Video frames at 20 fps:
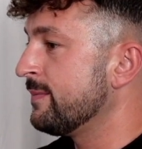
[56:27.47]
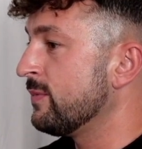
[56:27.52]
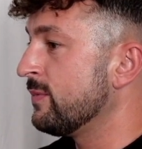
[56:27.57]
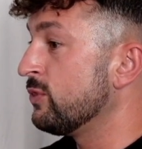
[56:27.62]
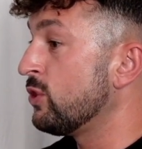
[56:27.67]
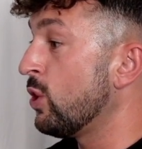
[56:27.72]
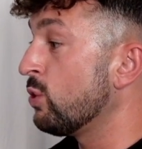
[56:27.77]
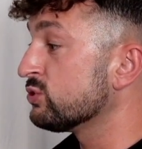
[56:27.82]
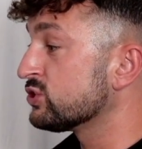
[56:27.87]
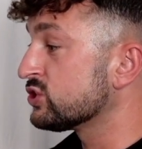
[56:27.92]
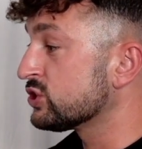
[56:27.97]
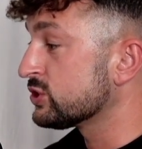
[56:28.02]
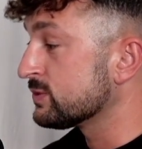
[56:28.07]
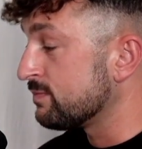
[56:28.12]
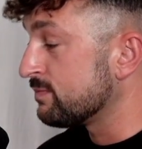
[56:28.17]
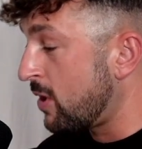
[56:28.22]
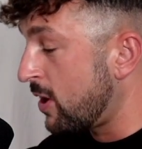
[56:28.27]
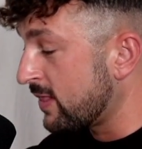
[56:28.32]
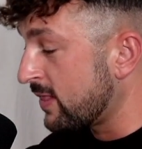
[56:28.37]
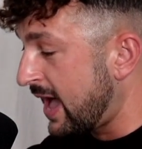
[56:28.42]
Those
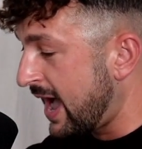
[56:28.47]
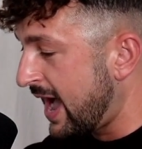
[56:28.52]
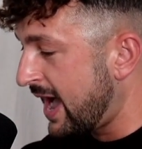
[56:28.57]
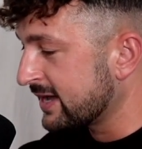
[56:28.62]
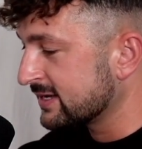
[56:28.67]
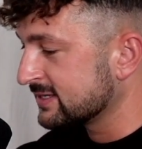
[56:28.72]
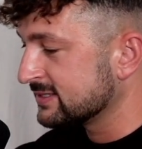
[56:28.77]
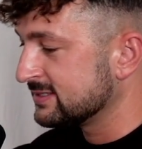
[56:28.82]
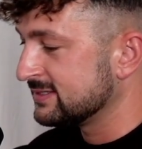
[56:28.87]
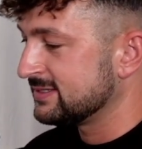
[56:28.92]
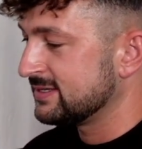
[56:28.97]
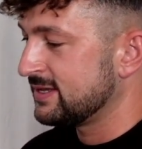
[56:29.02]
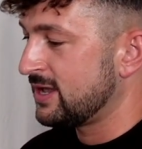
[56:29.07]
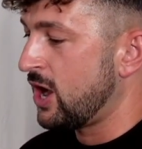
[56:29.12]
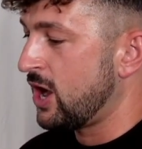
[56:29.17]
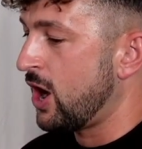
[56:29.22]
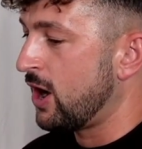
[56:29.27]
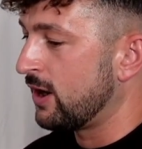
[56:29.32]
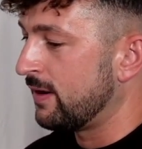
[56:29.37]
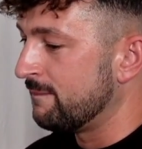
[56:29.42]
small acts
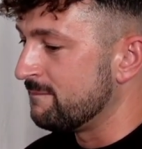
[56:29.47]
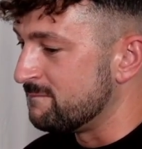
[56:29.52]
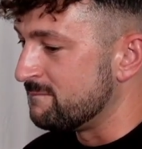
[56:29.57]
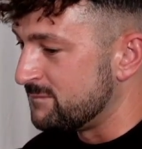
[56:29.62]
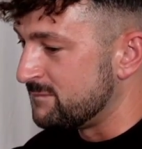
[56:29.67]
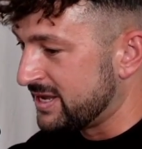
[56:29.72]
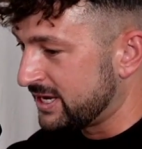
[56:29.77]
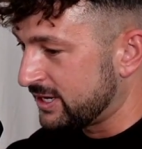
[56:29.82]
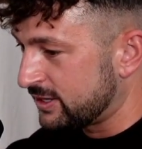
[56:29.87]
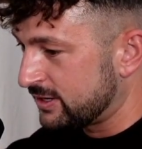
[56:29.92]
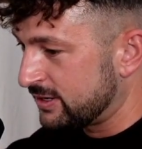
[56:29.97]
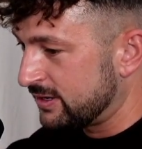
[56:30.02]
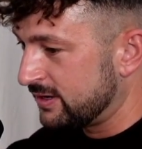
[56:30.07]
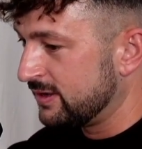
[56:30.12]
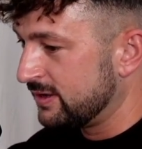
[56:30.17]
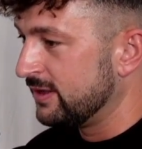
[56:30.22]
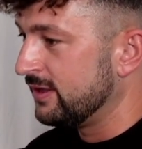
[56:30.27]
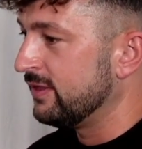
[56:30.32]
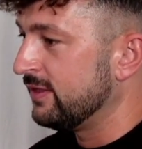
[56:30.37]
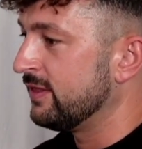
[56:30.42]
are bigger
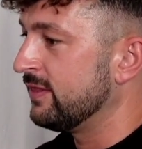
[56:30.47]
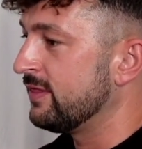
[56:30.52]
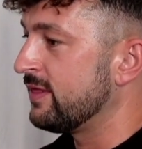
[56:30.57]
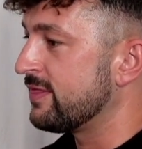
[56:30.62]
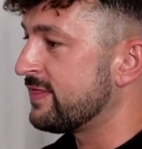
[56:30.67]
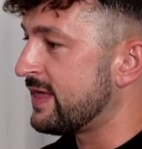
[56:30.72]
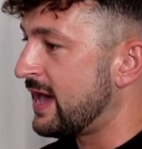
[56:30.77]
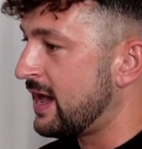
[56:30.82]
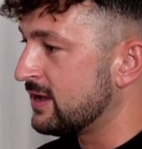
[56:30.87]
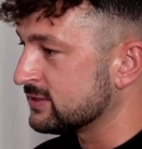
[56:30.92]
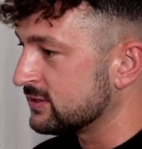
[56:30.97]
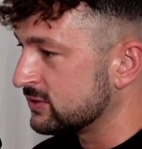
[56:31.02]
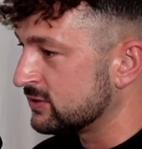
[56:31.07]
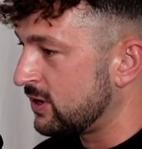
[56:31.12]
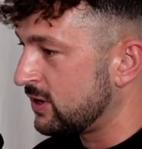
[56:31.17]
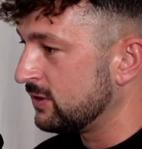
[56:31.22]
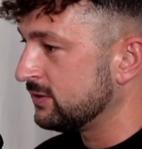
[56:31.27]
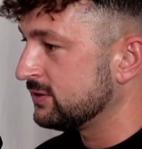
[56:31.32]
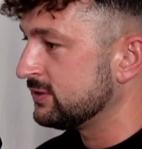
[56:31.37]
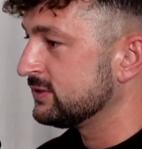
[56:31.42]
than the
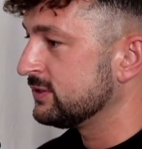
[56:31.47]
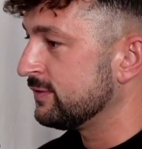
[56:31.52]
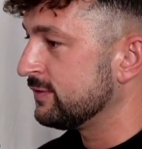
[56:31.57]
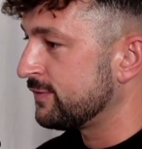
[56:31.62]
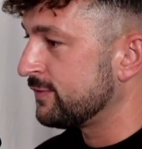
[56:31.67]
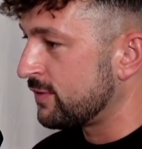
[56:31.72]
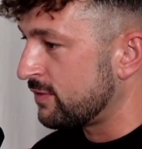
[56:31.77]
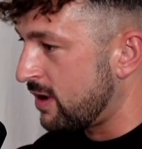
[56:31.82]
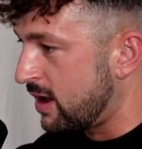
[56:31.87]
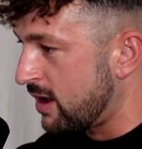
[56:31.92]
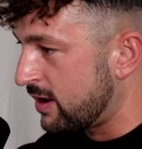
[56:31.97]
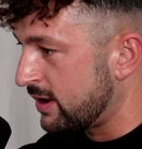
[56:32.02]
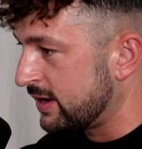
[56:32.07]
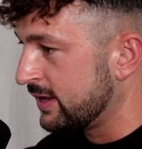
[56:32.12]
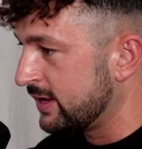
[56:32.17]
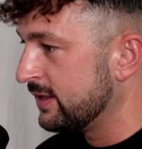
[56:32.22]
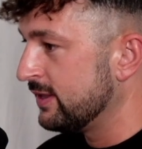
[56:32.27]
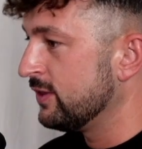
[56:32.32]
$1,000, the Ferrari.